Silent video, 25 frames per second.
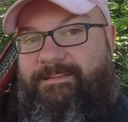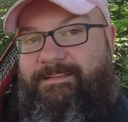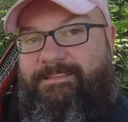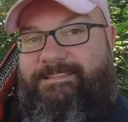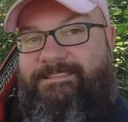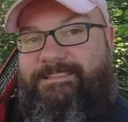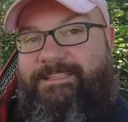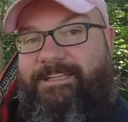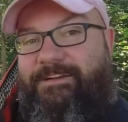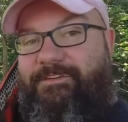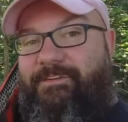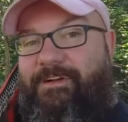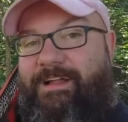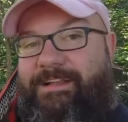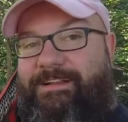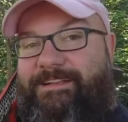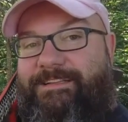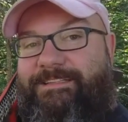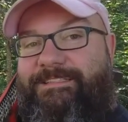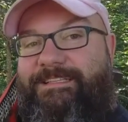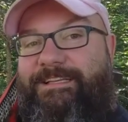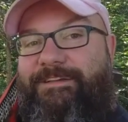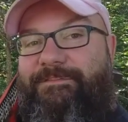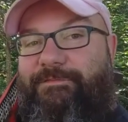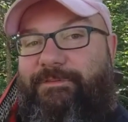Stick around
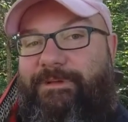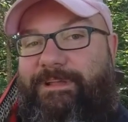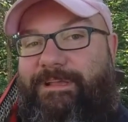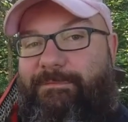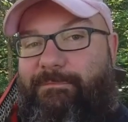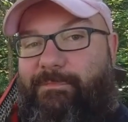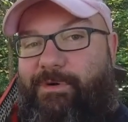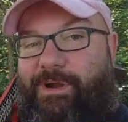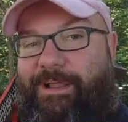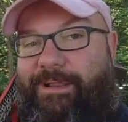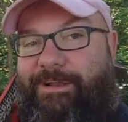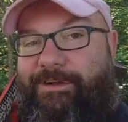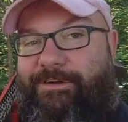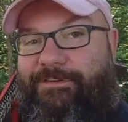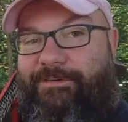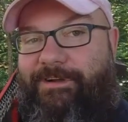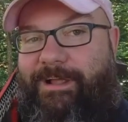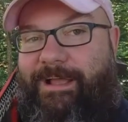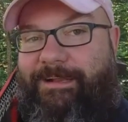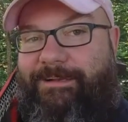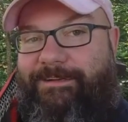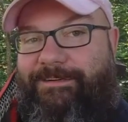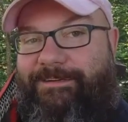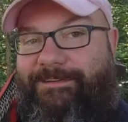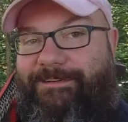and see if we can break our
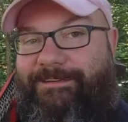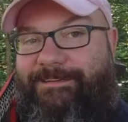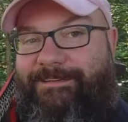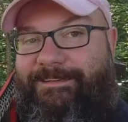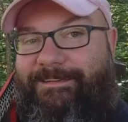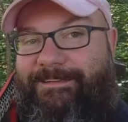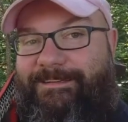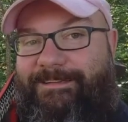tractor.